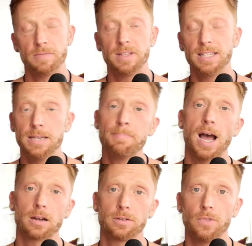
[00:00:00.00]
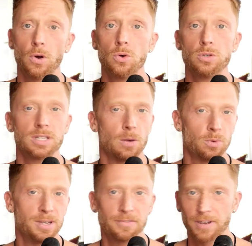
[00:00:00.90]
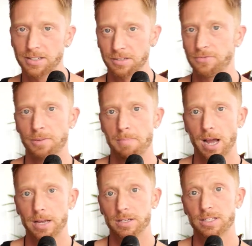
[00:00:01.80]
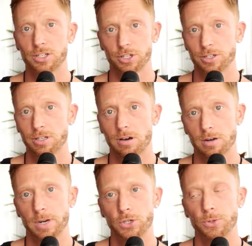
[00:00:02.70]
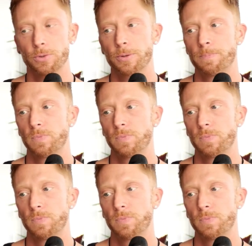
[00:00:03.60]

impact of those that would be affected from my decision to honor my truth.